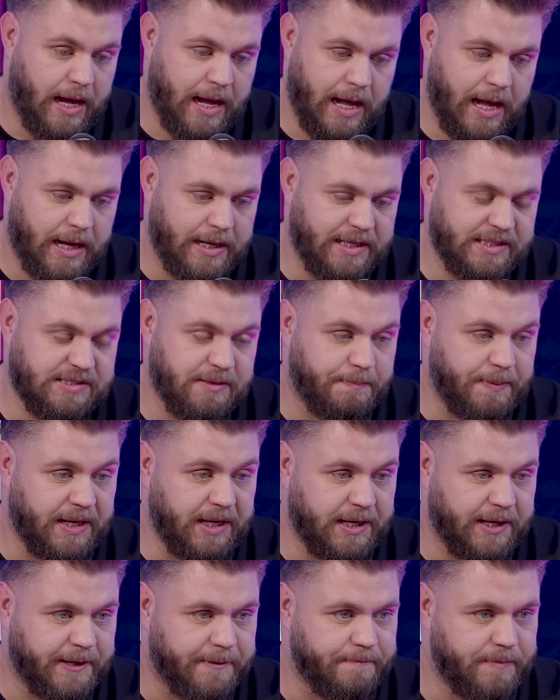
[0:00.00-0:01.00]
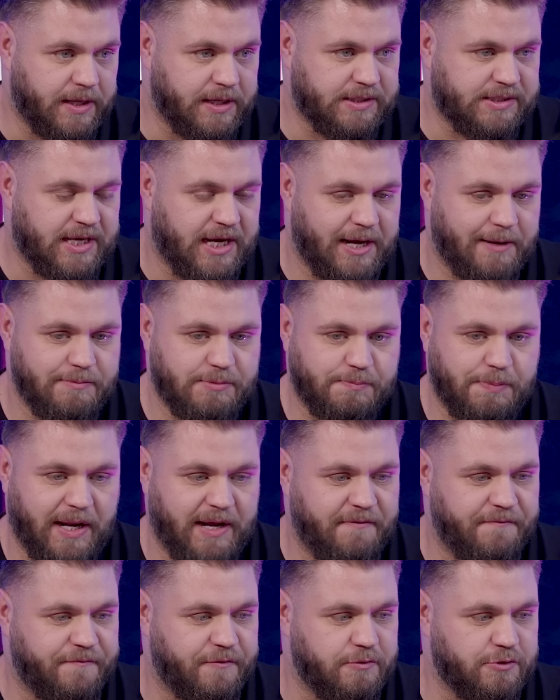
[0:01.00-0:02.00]
and his ability at times
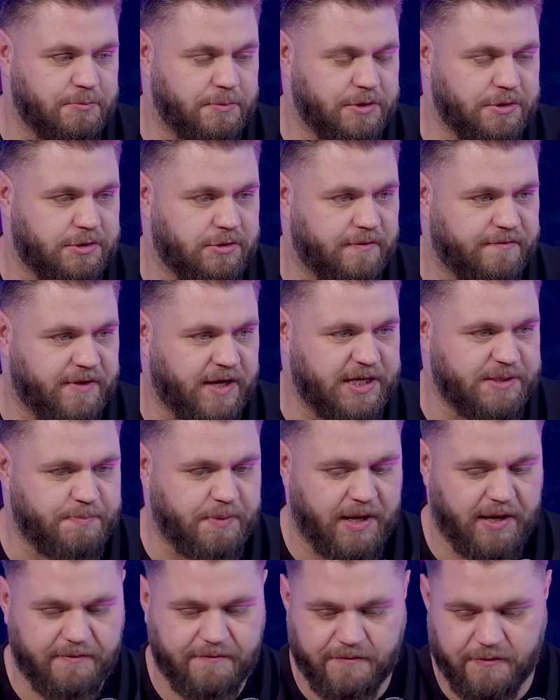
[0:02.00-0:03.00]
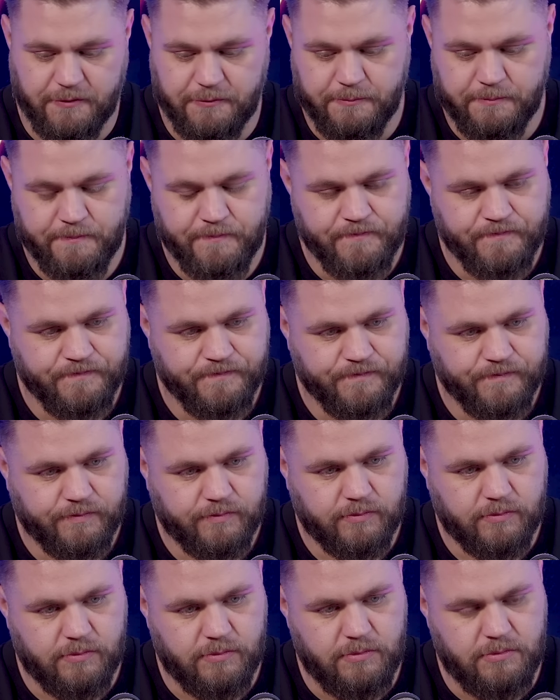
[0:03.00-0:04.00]
playing through some of the stuff that he's played through.
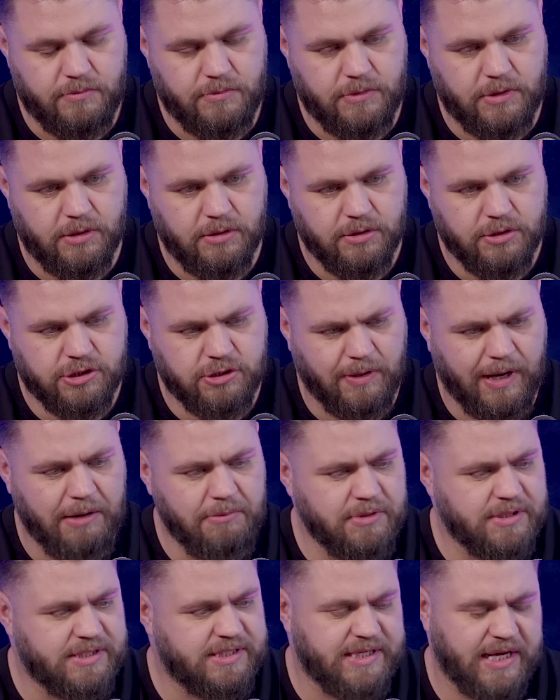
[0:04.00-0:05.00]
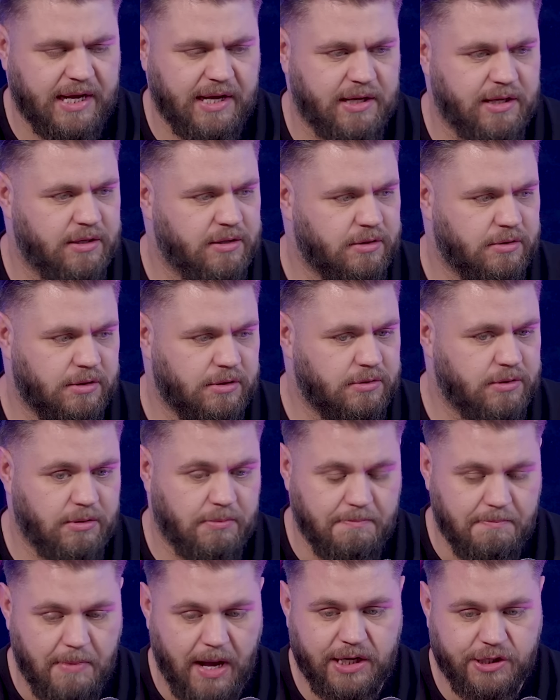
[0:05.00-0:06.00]
So I would say
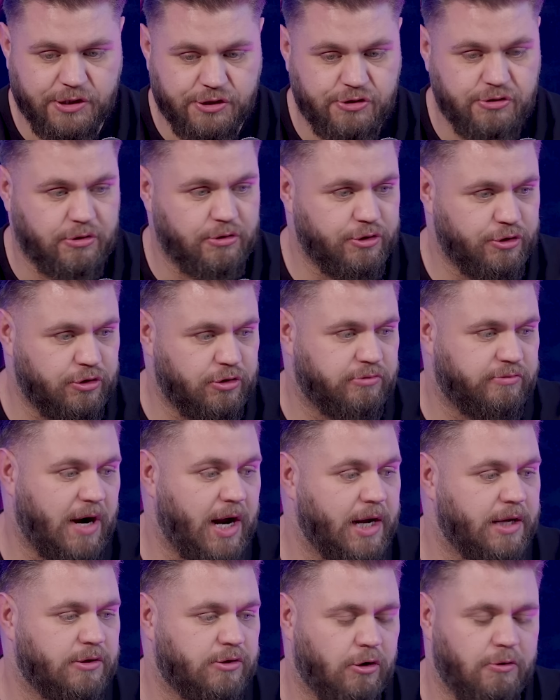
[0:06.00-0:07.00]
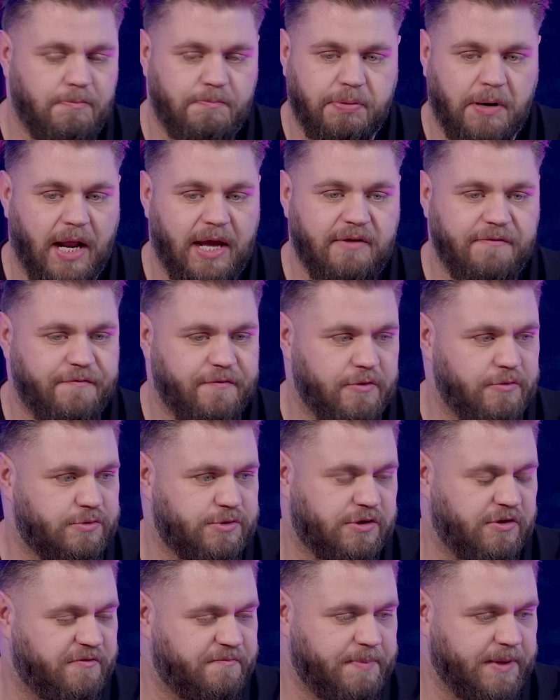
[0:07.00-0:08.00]
make sure you're right. Don't play through
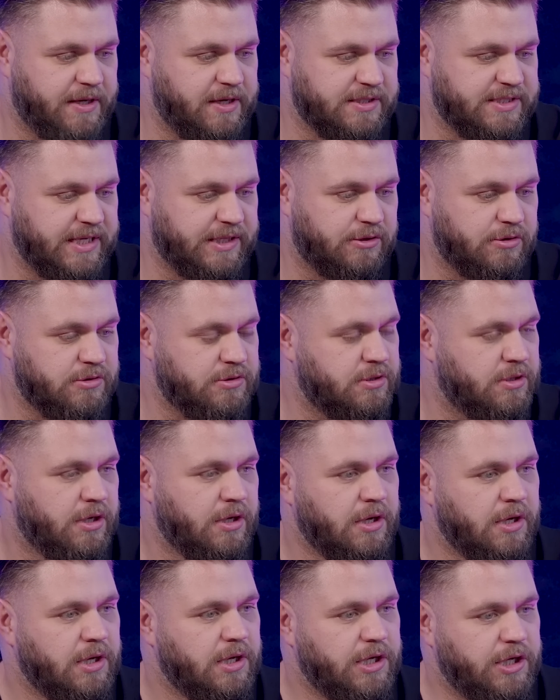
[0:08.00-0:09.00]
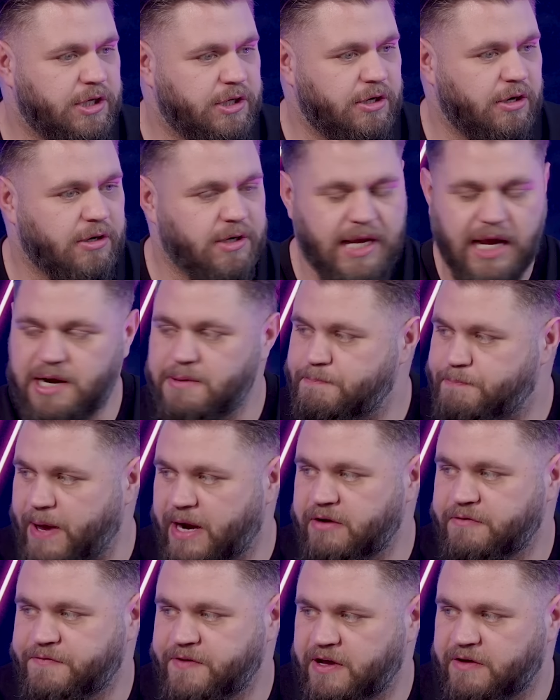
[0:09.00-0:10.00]
stuff because it doesn't. You're not getting a
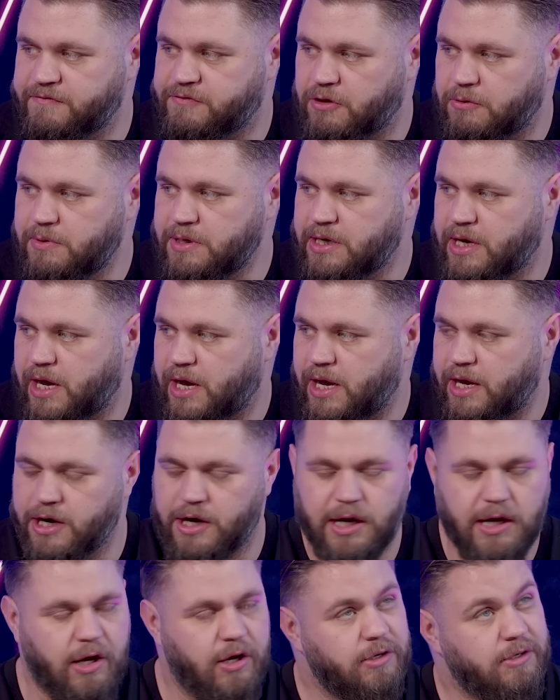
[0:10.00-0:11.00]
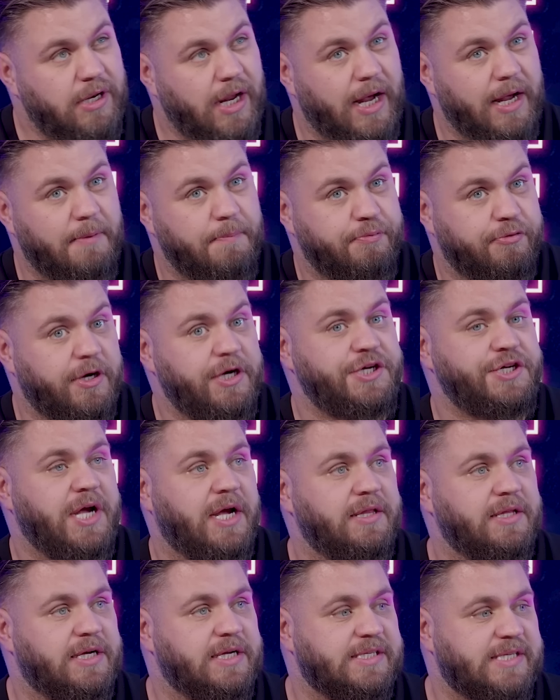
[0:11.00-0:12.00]
benefit of doing that. And okay, I, I, I
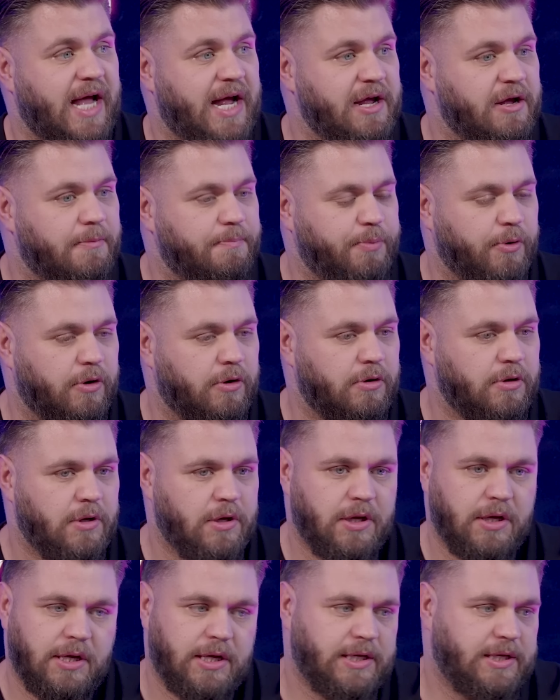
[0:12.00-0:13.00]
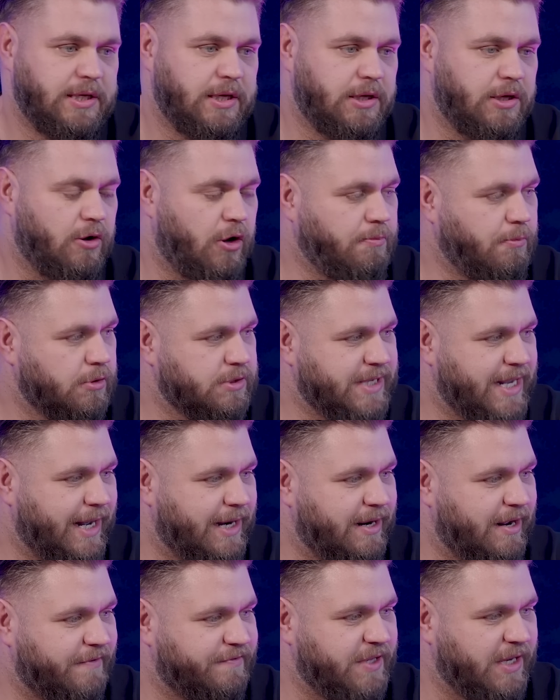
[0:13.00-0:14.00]
appreciate the desire, but you almost
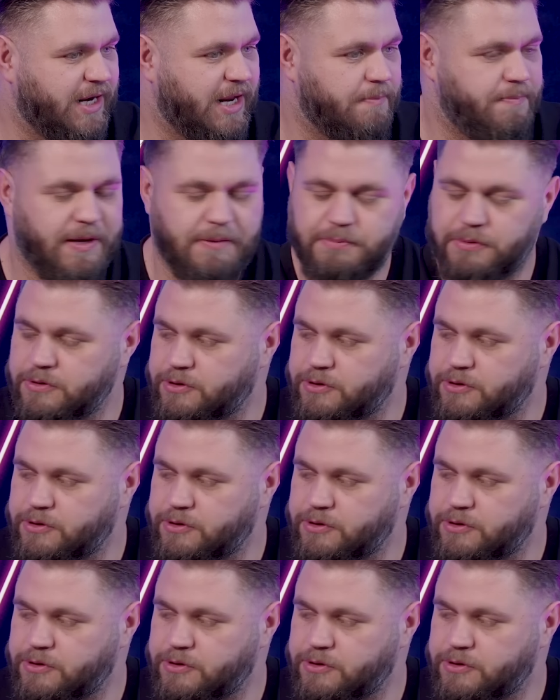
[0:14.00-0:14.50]
kind of have to. That, that's